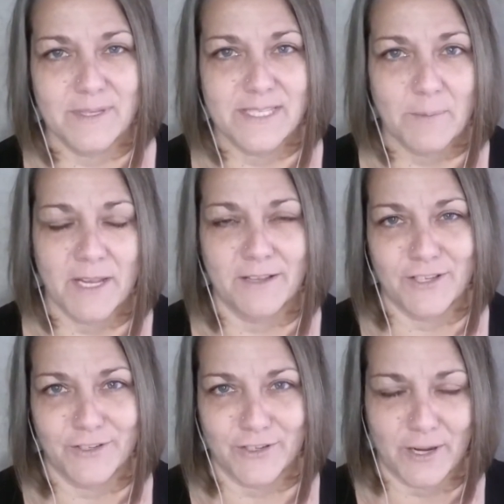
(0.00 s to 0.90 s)

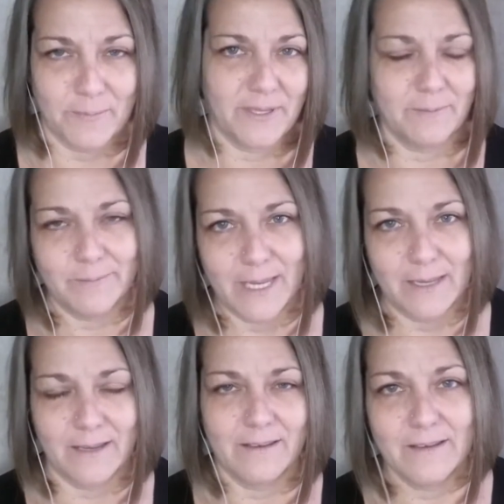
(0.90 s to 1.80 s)
semiconductor company
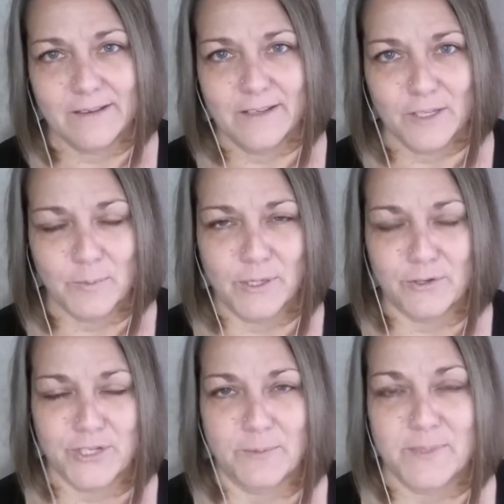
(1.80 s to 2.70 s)
making computer
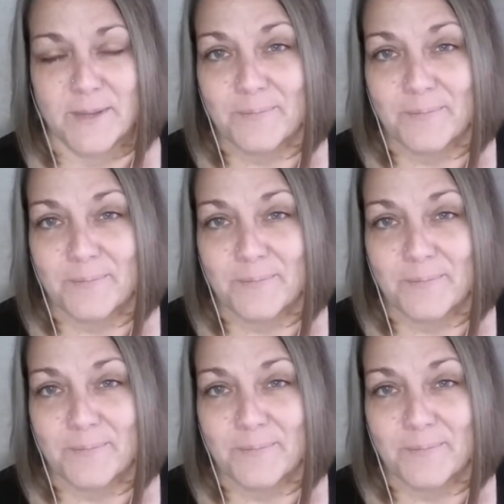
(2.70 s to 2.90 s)
chips